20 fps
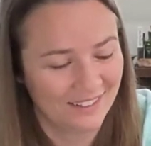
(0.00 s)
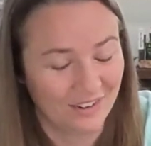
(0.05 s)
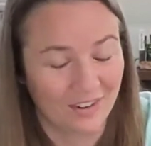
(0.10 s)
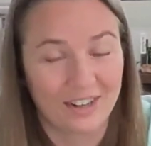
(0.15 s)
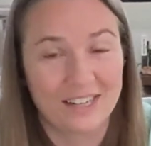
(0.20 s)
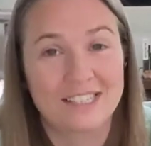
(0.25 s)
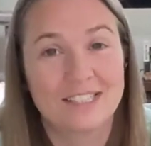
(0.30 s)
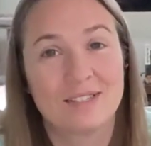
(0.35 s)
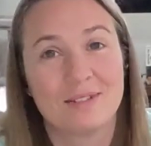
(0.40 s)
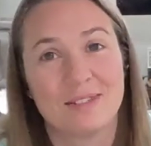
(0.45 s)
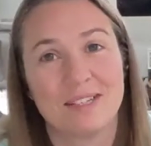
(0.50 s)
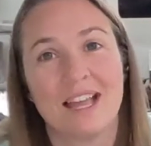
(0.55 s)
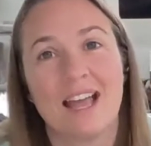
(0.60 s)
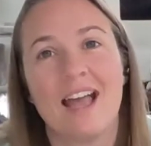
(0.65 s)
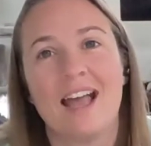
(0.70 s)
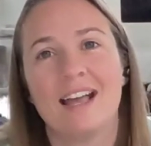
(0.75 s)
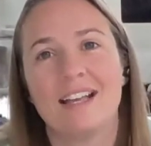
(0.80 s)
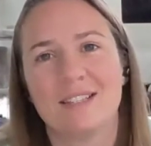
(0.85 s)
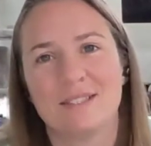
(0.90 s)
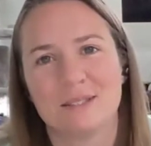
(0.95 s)
Or as soon
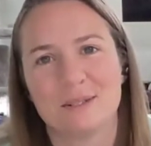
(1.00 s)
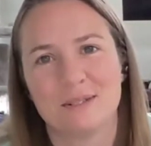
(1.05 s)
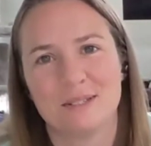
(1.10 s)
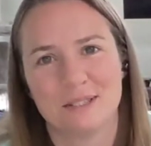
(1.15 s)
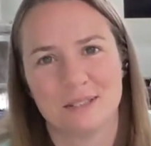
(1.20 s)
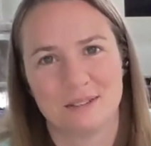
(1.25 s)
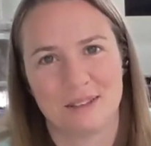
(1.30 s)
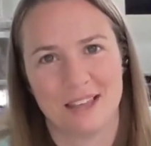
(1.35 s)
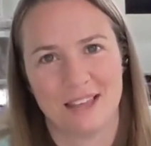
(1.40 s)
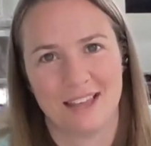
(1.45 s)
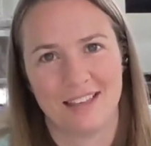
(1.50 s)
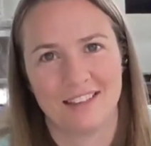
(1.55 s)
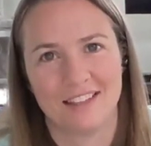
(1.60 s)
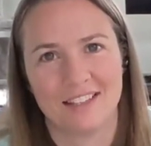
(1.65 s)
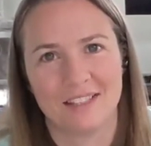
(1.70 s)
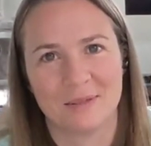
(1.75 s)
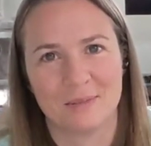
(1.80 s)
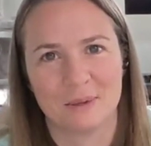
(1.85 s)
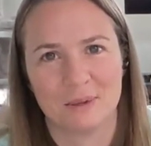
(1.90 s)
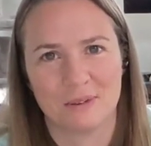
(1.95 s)
as you can,
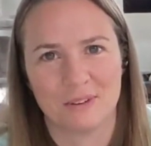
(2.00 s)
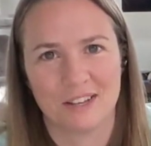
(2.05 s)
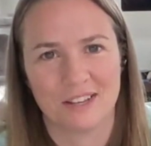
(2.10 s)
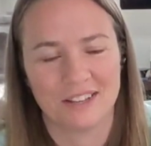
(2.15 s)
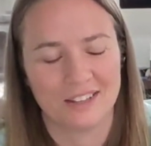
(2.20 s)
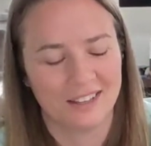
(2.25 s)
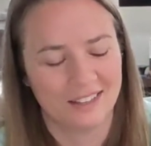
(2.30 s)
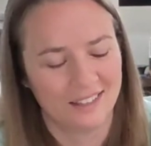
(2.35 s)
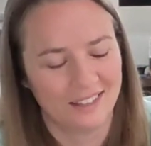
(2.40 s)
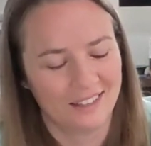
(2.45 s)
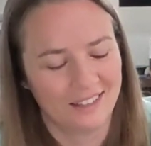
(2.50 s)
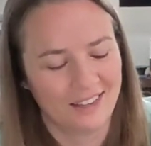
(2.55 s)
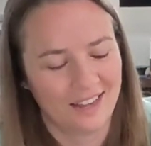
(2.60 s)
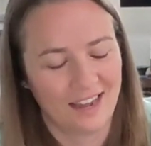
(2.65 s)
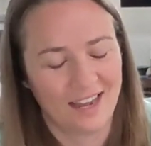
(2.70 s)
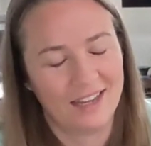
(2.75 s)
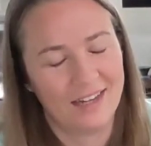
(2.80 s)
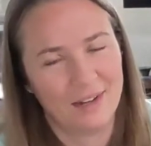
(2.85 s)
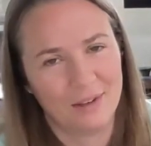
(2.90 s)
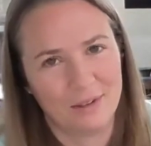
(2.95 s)
let's be real.
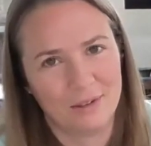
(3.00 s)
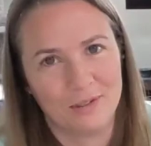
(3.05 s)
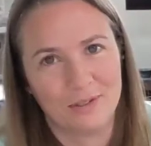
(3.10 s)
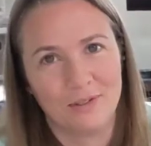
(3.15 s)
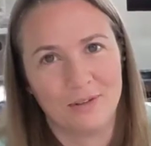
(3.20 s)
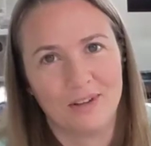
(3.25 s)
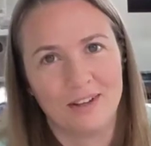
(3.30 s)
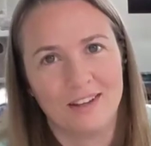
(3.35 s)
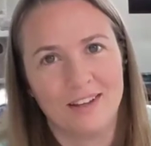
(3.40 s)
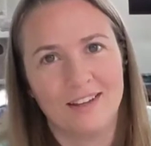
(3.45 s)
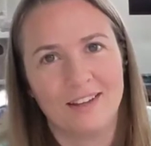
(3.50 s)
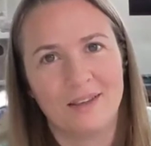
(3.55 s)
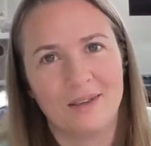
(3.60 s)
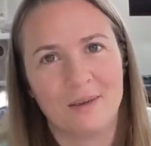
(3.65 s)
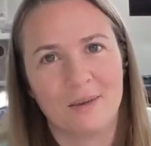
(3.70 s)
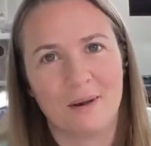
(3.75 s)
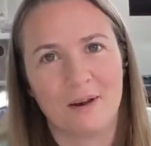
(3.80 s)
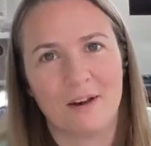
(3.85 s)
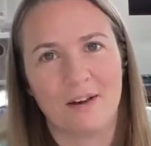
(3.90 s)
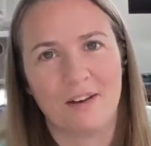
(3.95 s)
I know
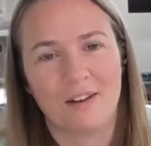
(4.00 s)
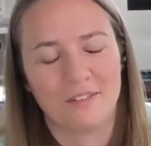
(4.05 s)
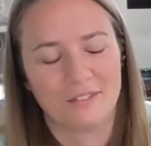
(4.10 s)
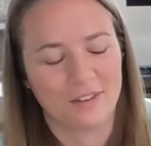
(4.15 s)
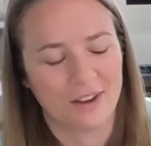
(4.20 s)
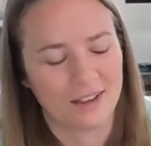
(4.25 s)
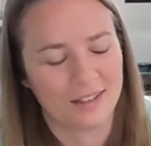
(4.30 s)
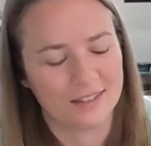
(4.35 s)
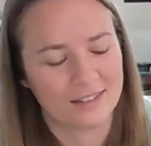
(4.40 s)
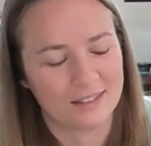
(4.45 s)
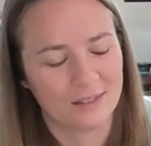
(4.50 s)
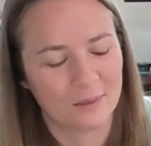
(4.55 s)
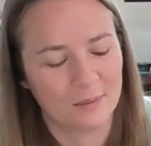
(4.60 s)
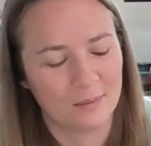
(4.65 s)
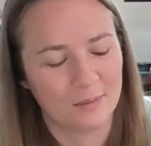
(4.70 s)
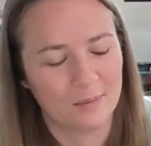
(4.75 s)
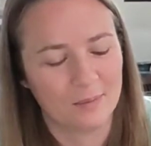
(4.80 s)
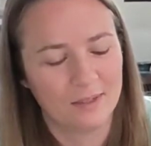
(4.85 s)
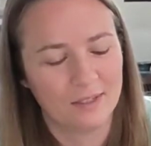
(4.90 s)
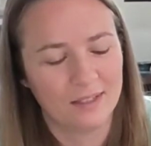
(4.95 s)
you all have got
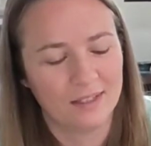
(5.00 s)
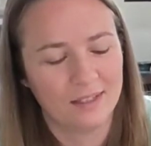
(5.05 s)
some